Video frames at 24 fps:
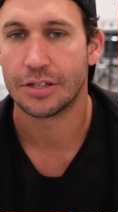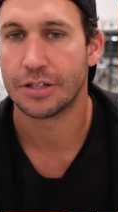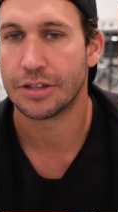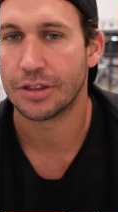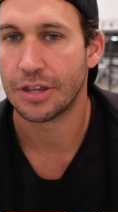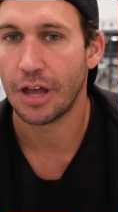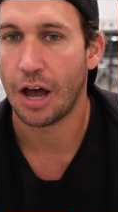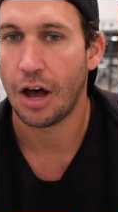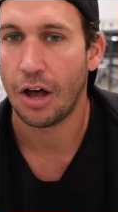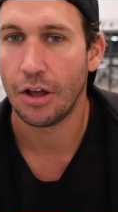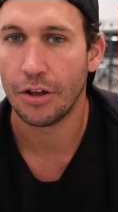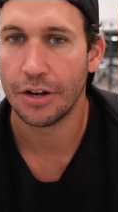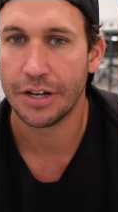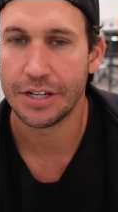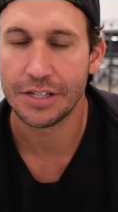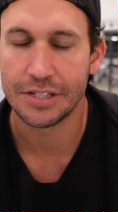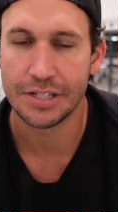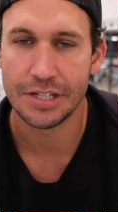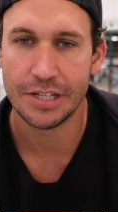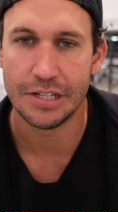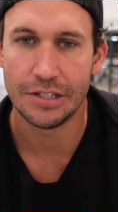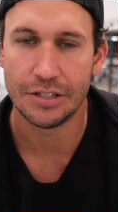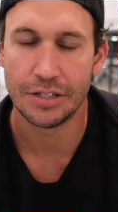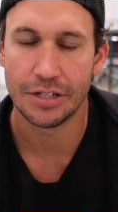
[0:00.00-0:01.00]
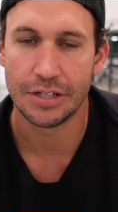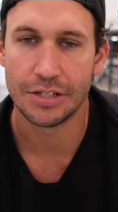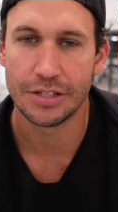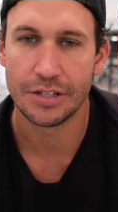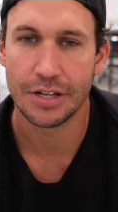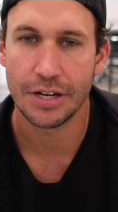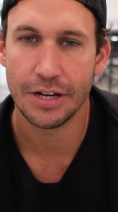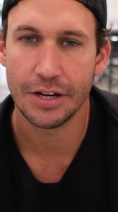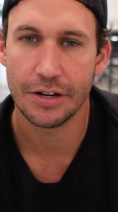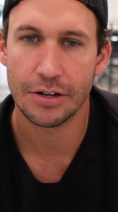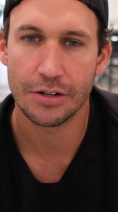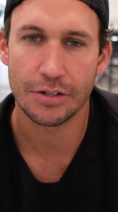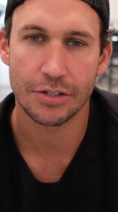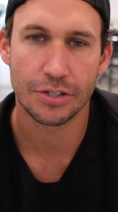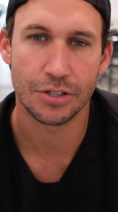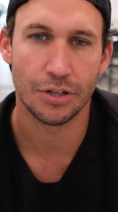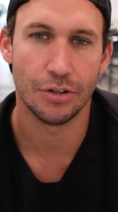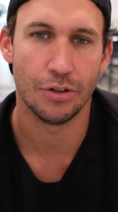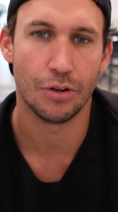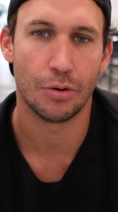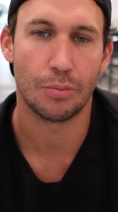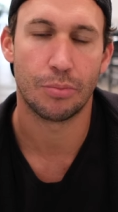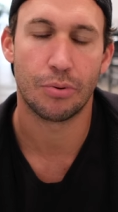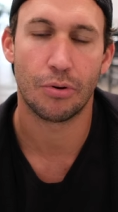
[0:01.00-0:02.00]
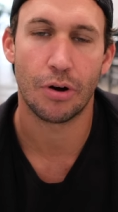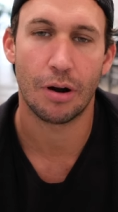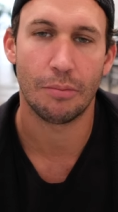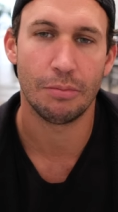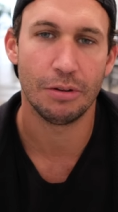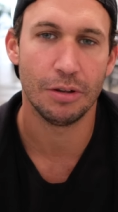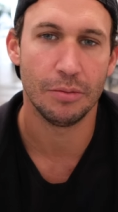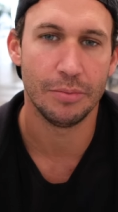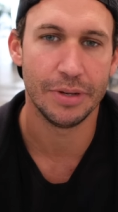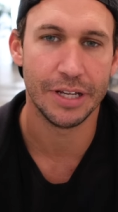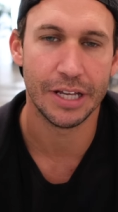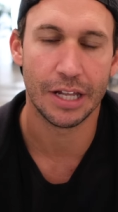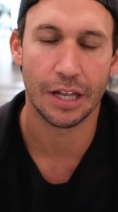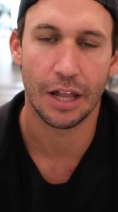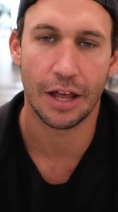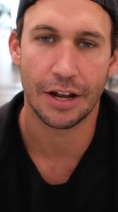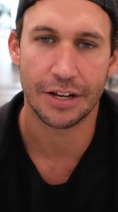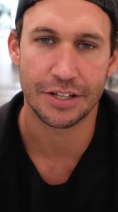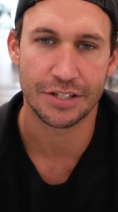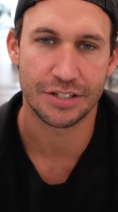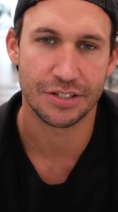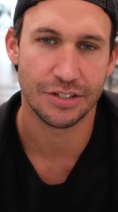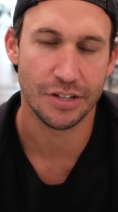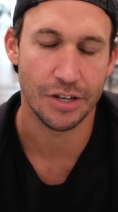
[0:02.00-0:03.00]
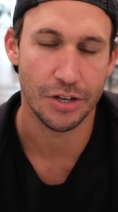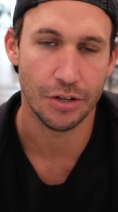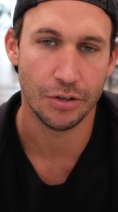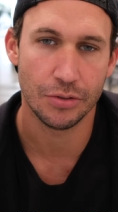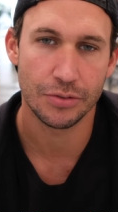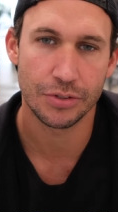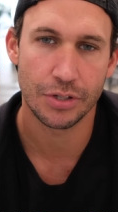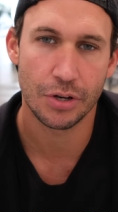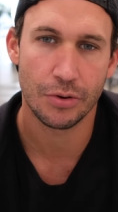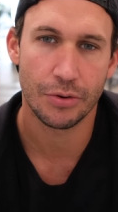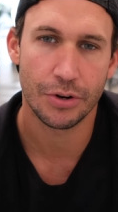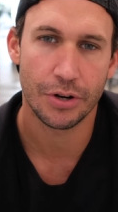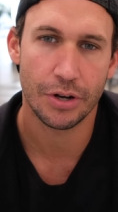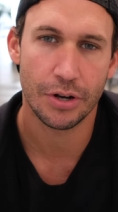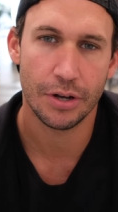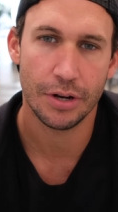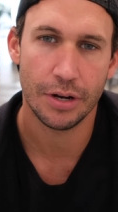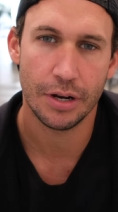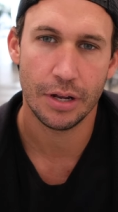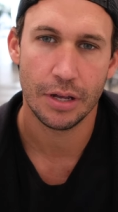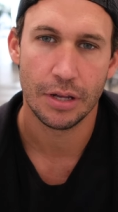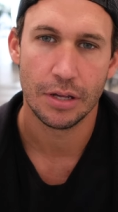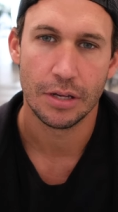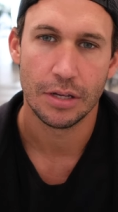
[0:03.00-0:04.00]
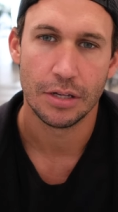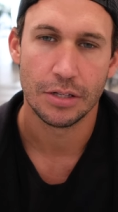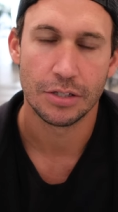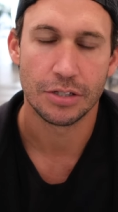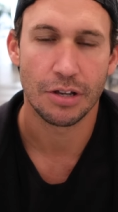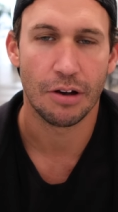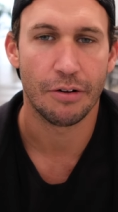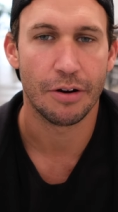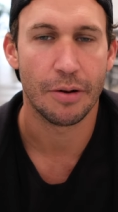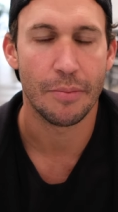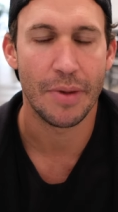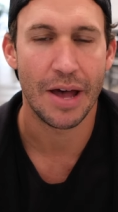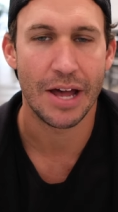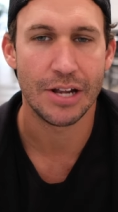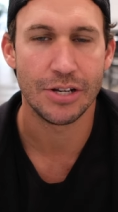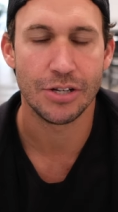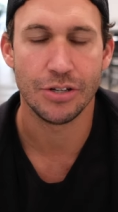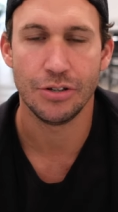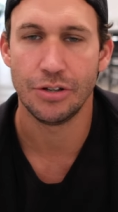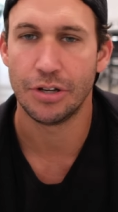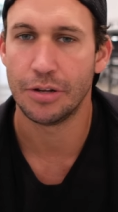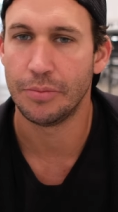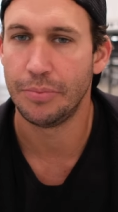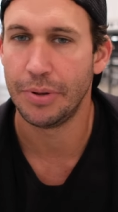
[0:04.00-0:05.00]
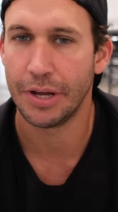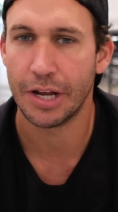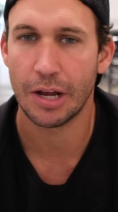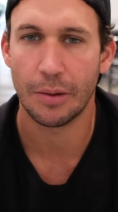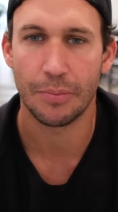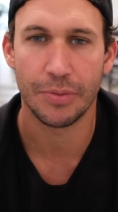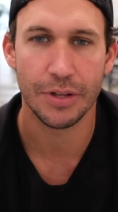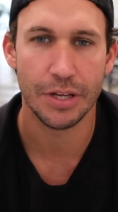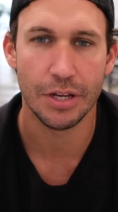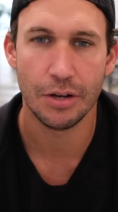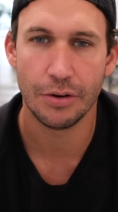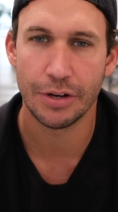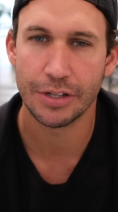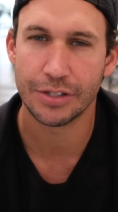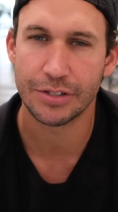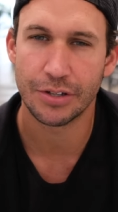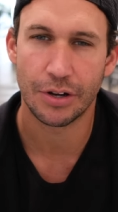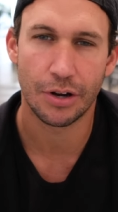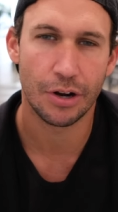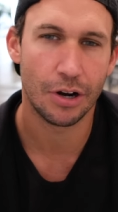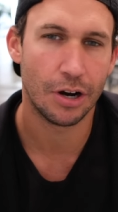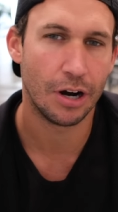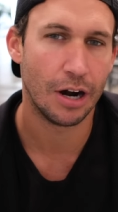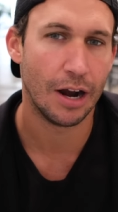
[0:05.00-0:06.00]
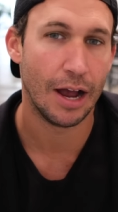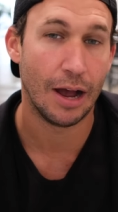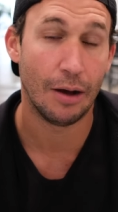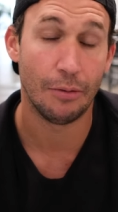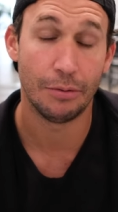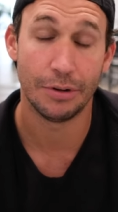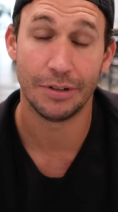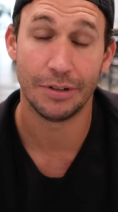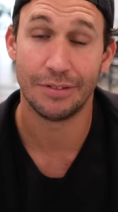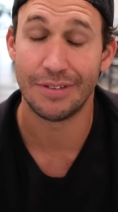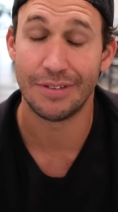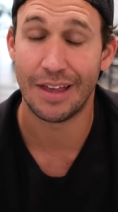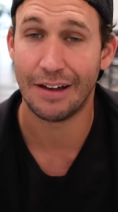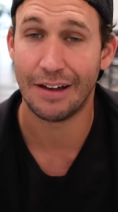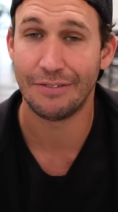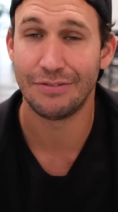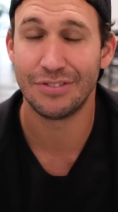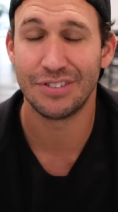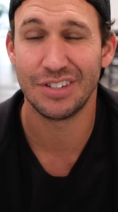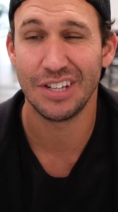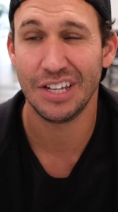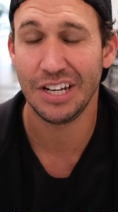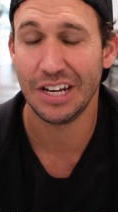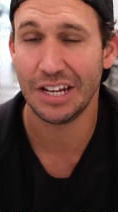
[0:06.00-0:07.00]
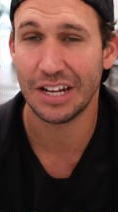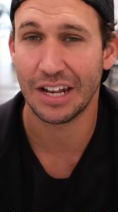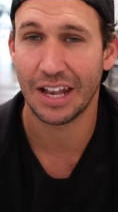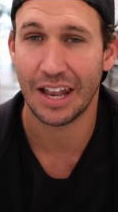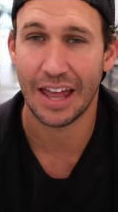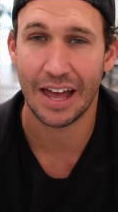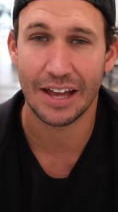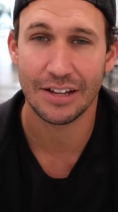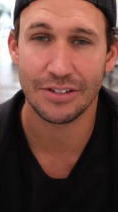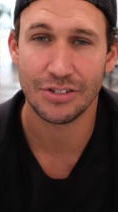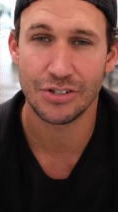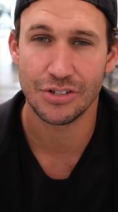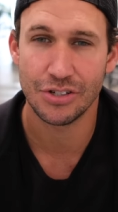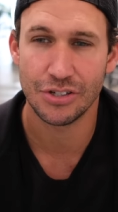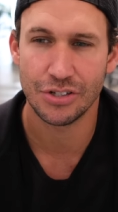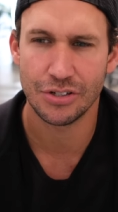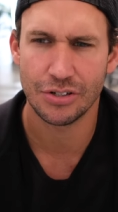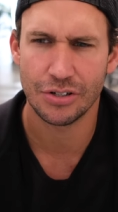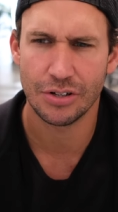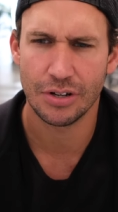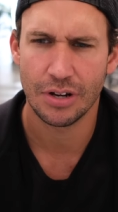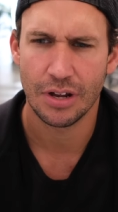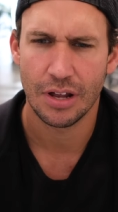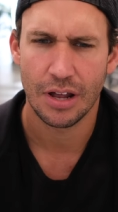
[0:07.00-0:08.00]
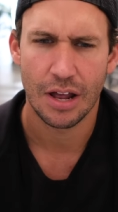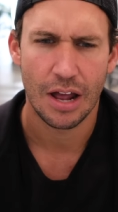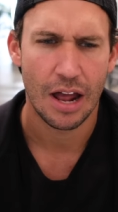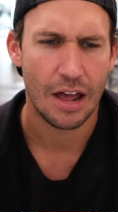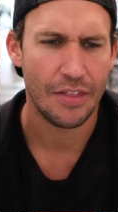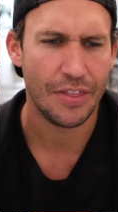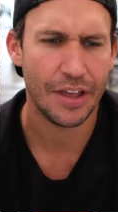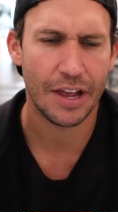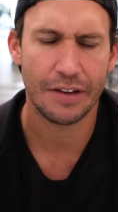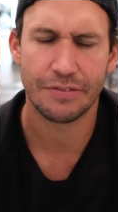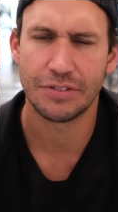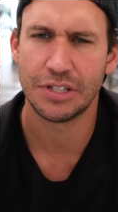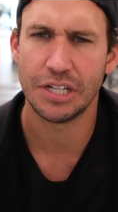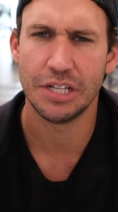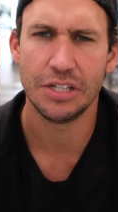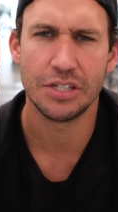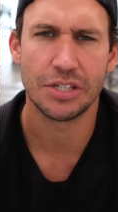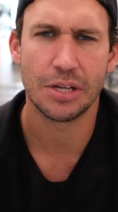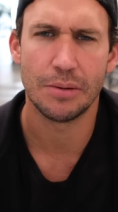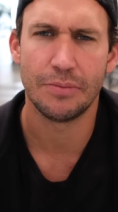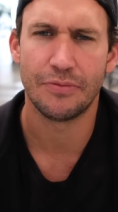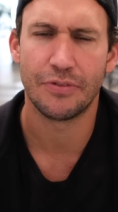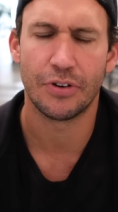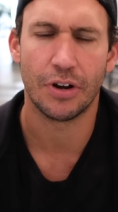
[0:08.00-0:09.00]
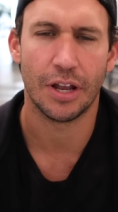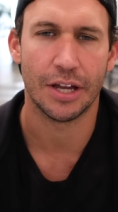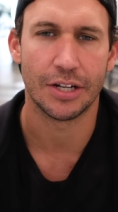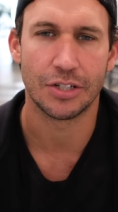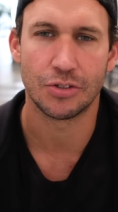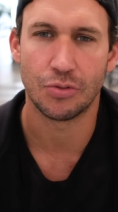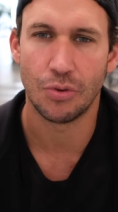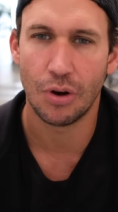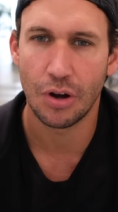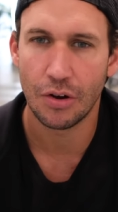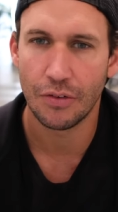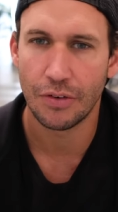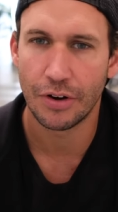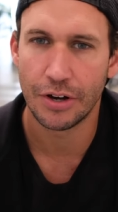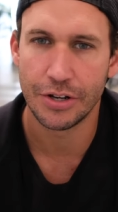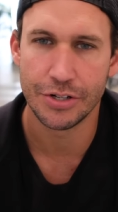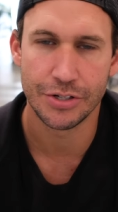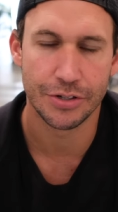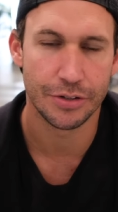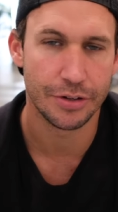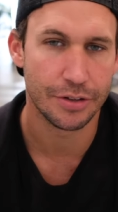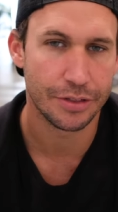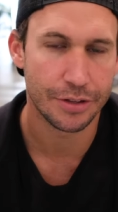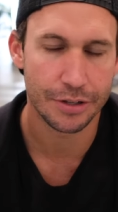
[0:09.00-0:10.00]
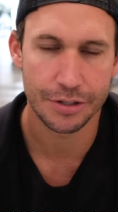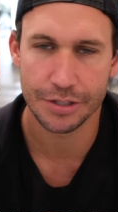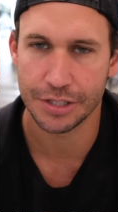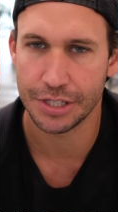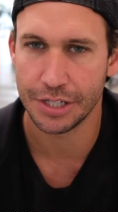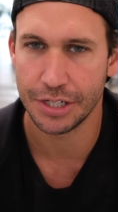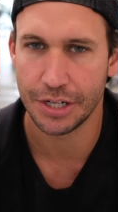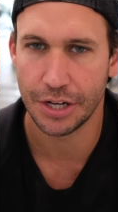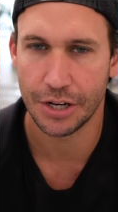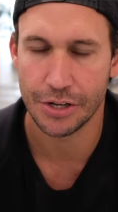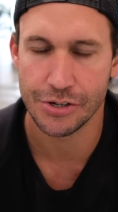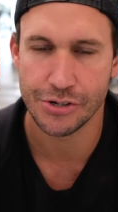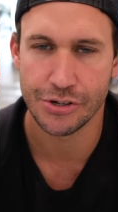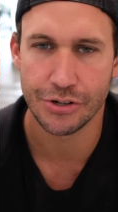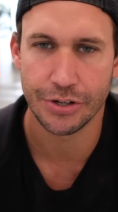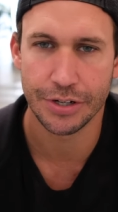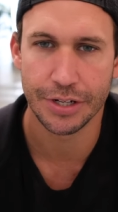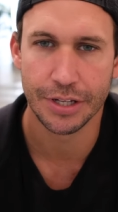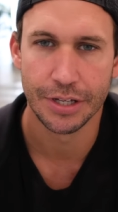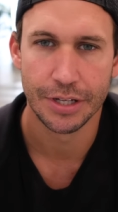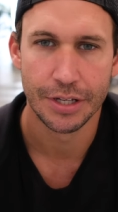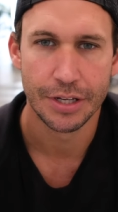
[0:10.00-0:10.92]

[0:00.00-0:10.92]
The holiday season is here, so there'll probably be a lot of sales going on. So I would imagine you can pick up the EOS R. I would, I've seen it last year. I think I've seen some for like 1200, 1300.